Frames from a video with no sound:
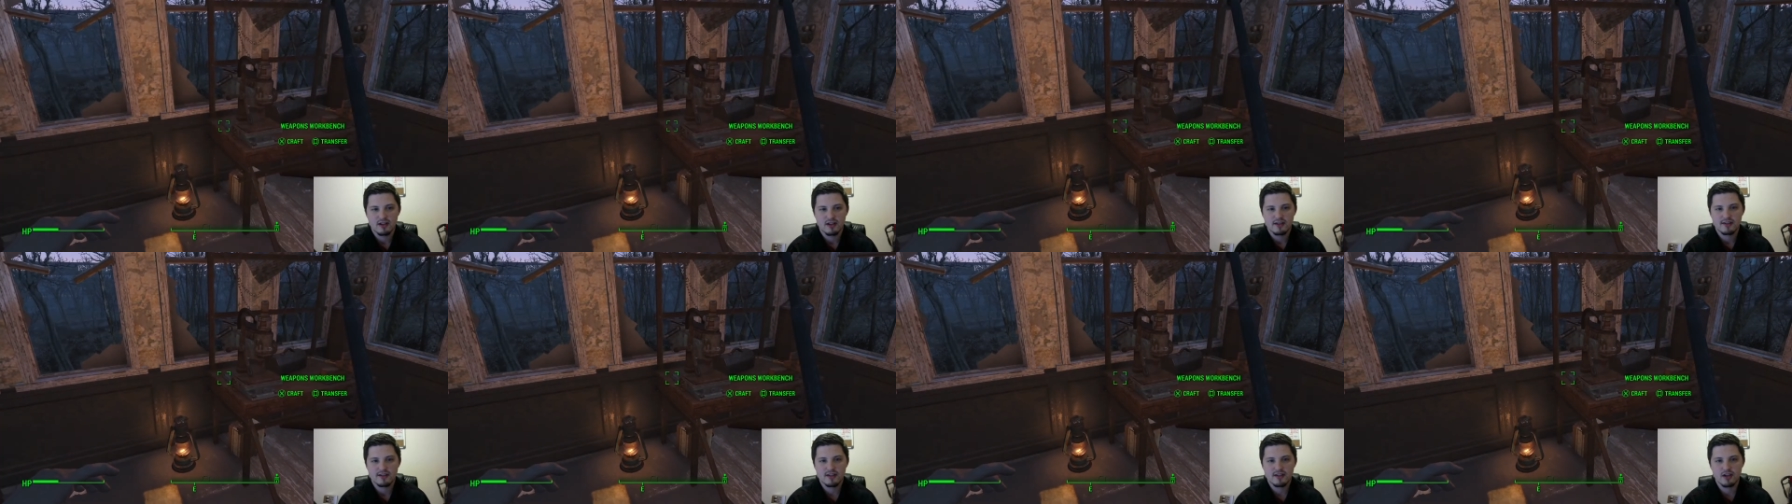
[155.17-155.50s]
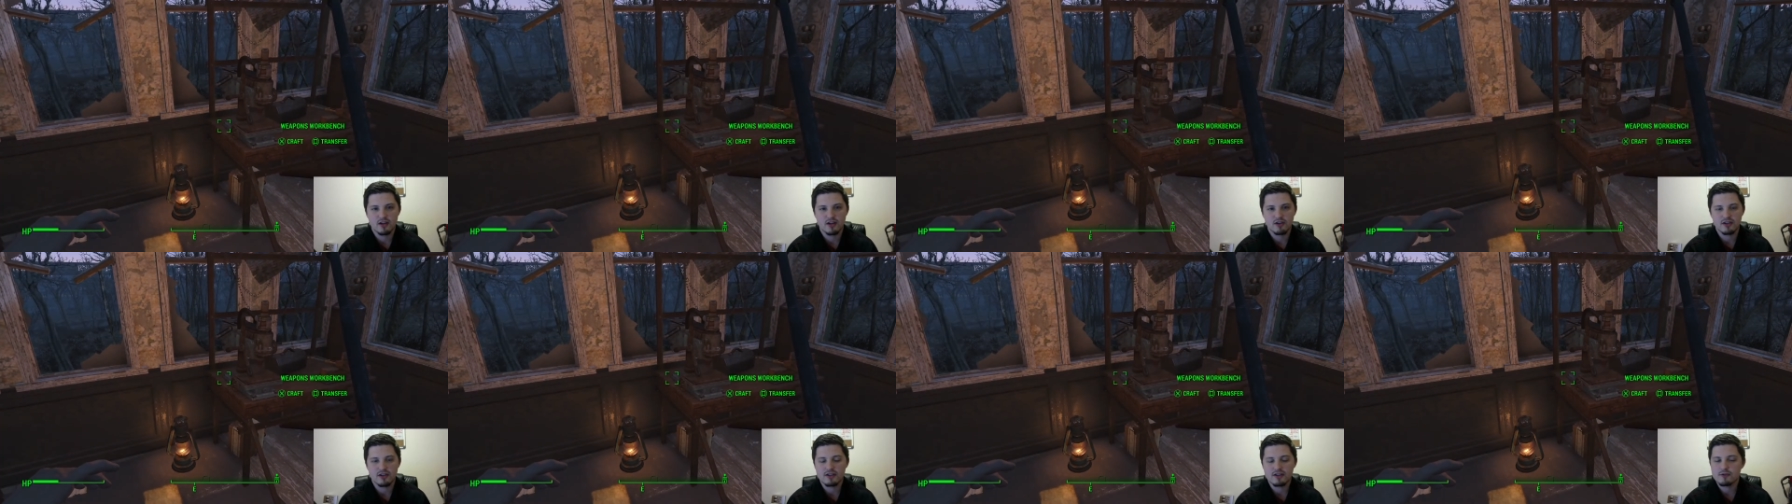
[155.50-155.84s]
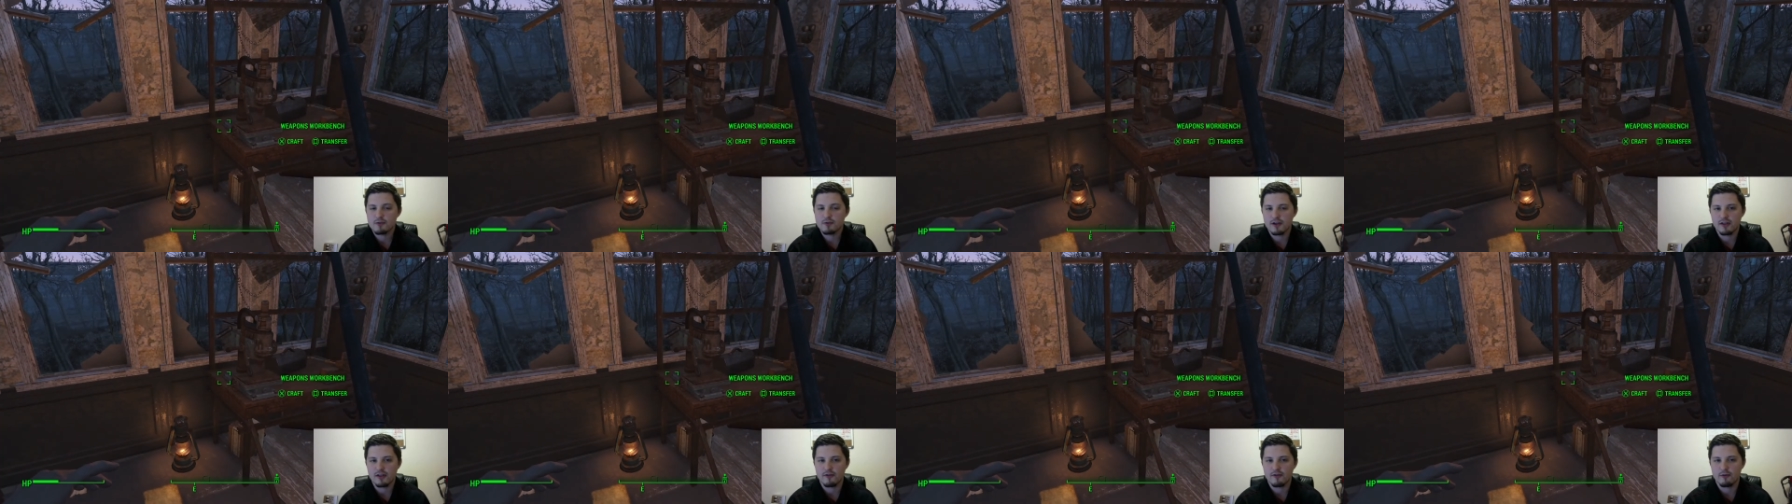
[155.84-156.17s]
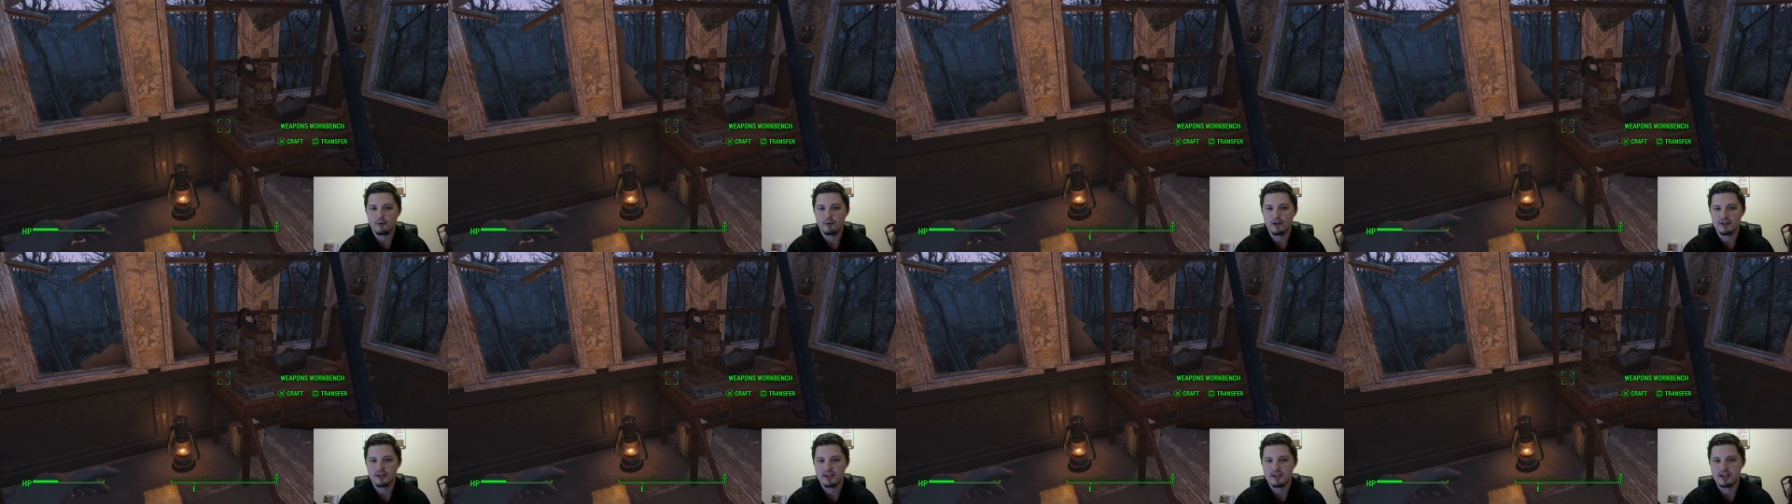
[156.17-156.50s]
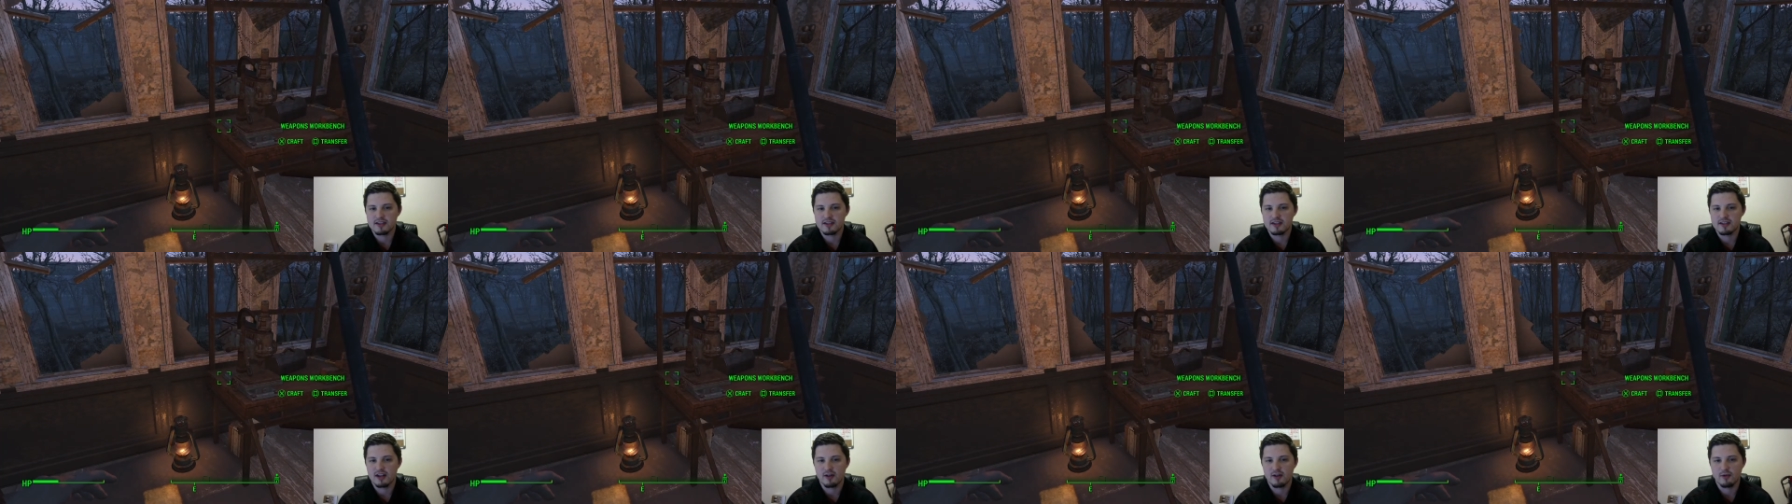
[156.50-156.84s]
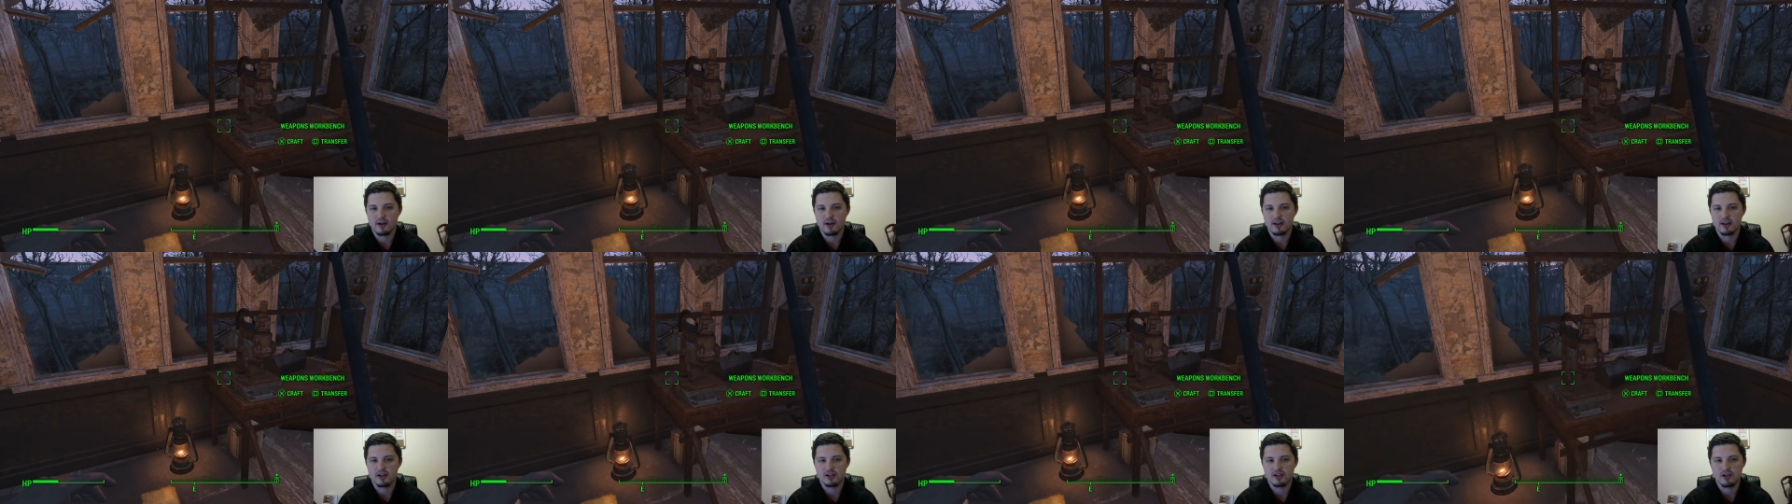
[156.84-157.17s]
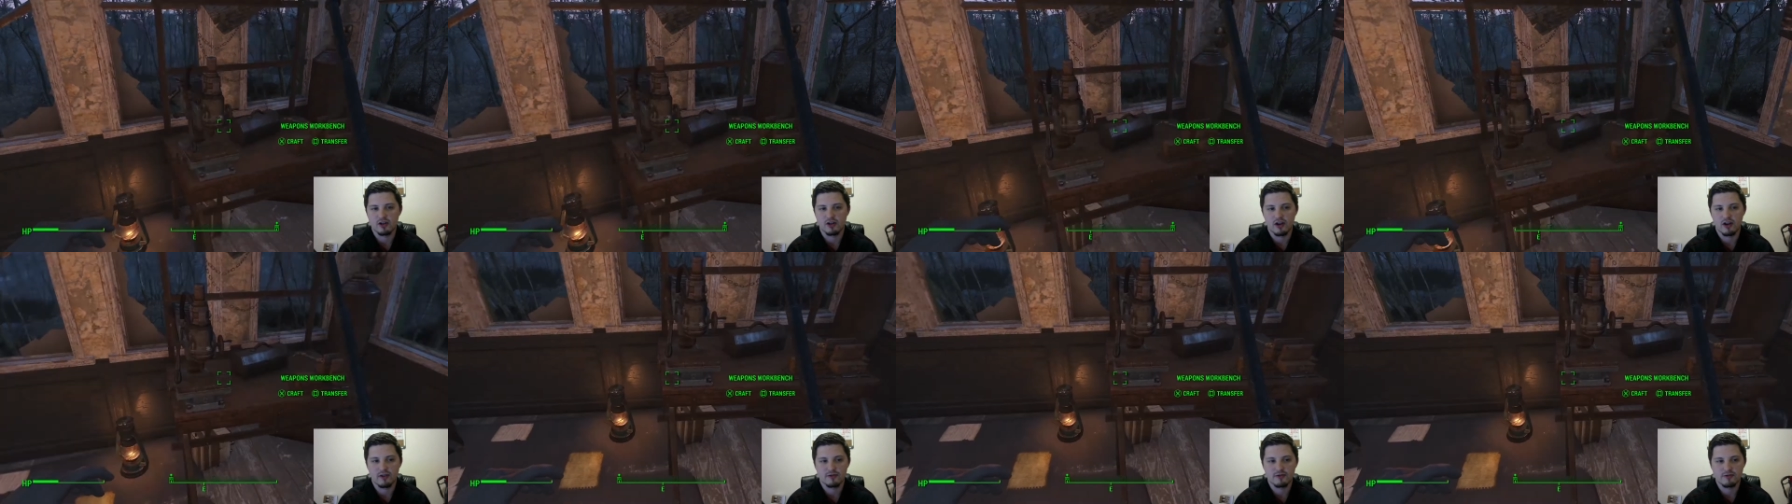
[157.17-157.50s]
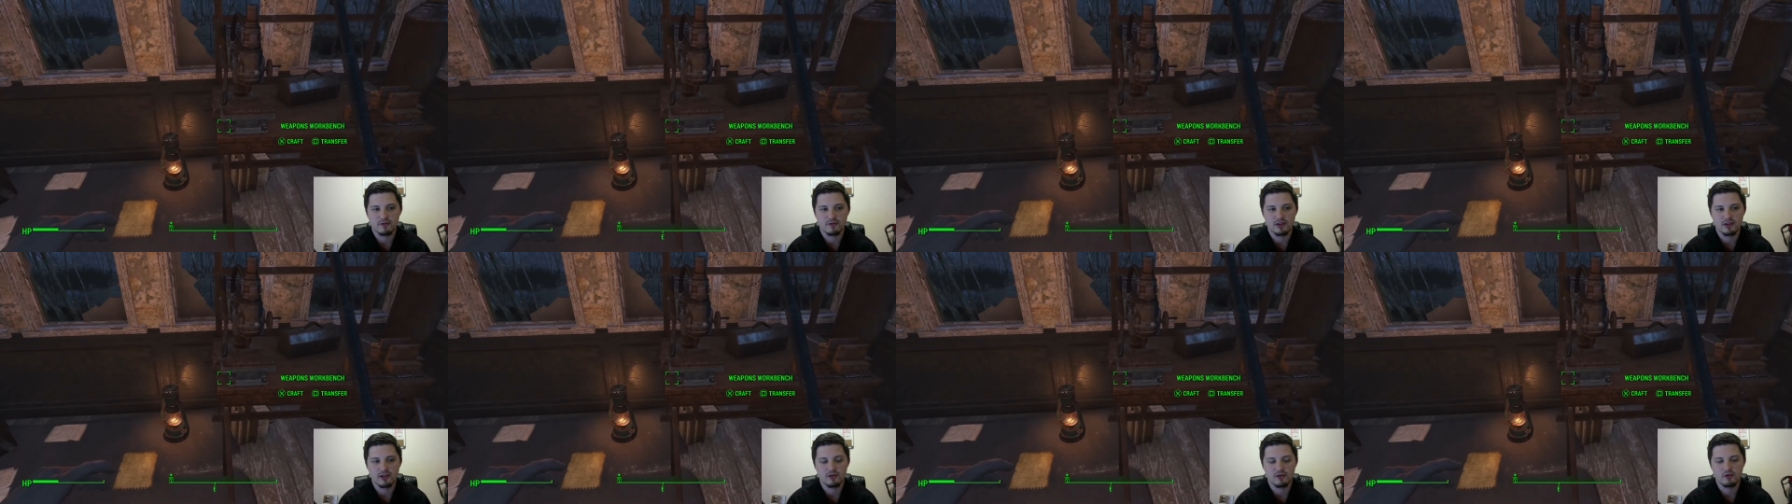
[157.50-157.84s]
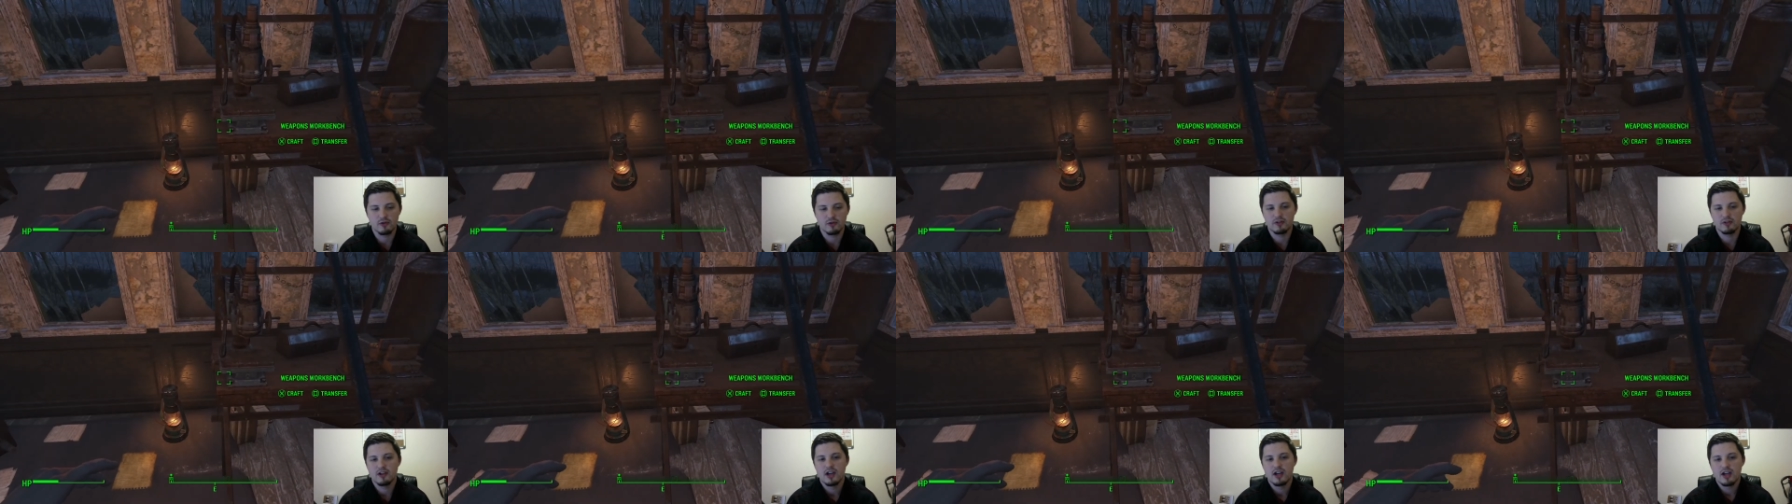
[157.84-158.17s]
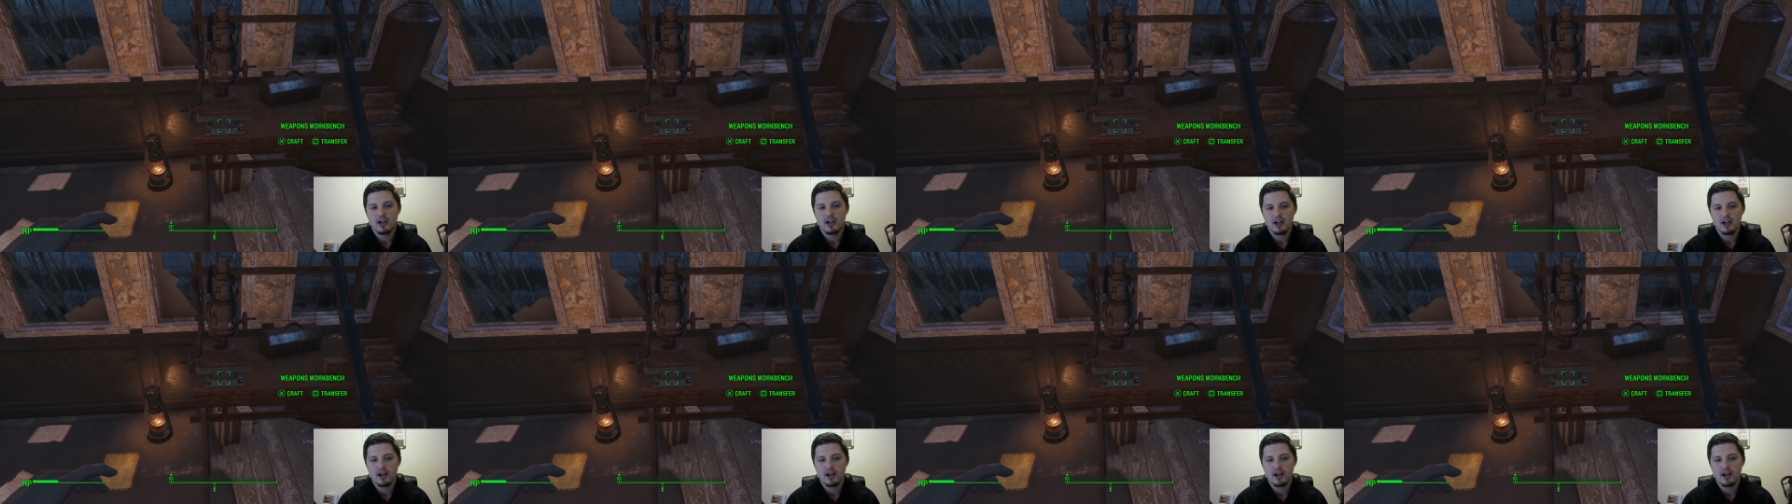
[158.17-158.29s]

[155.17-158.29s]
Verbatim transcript: So this is one of the things that I wanted to show off. It's really cool.